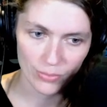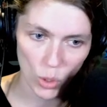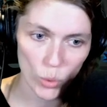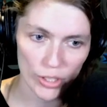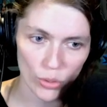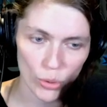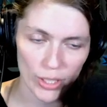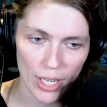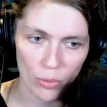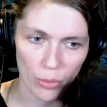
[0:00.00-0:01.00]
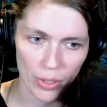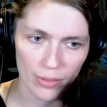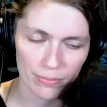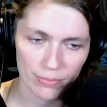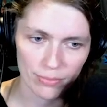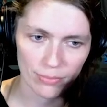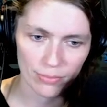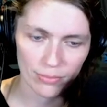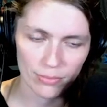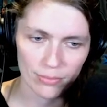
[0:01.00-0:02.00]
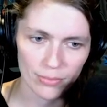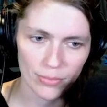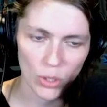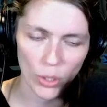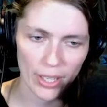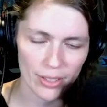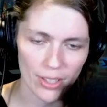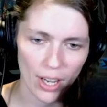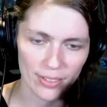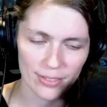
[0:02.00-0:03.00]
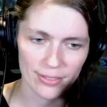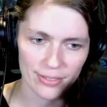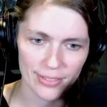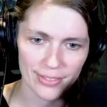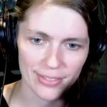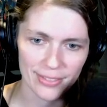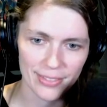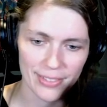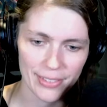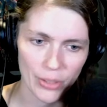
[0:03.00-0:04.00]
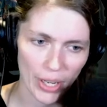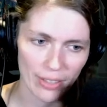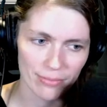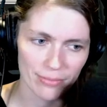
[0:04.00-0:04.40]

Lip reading: Oh, he's going to attack with one. Okay, he's not. Okay.